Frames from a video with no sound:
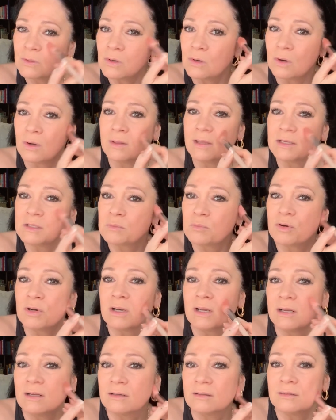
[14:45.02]
Oh, it's
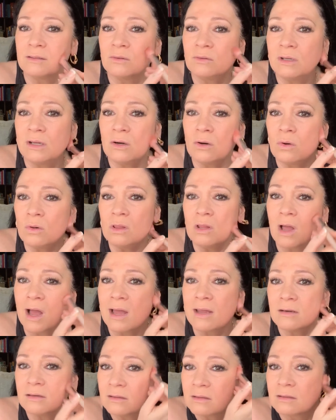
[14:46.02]
pretty. Don't need a whole
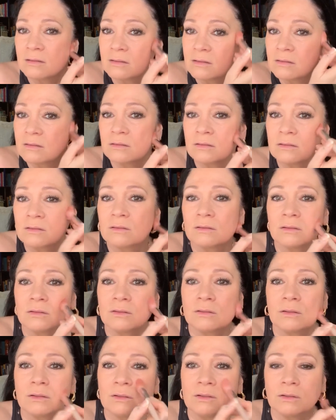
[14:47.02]
lot
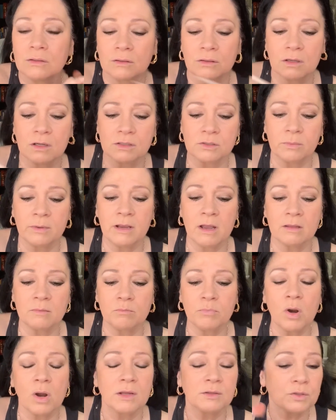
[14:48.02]
because we've got
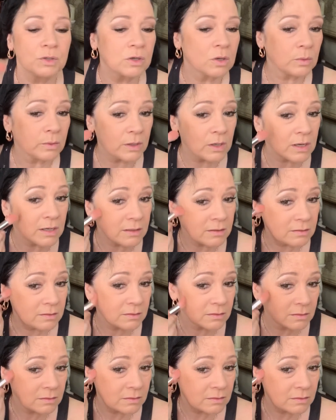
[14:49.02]
bronzer going on.